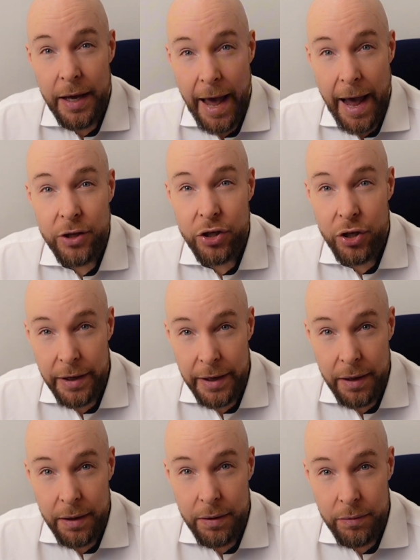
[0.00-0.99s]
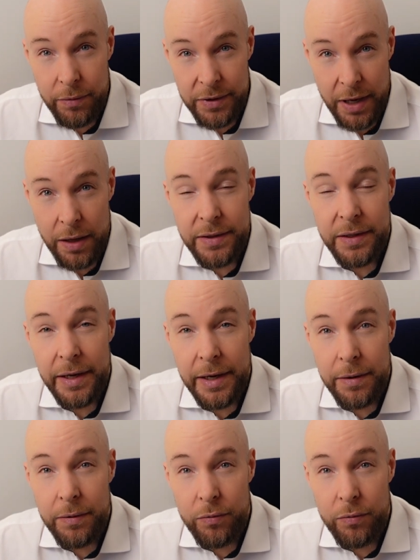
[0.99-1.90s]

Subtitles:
actually results in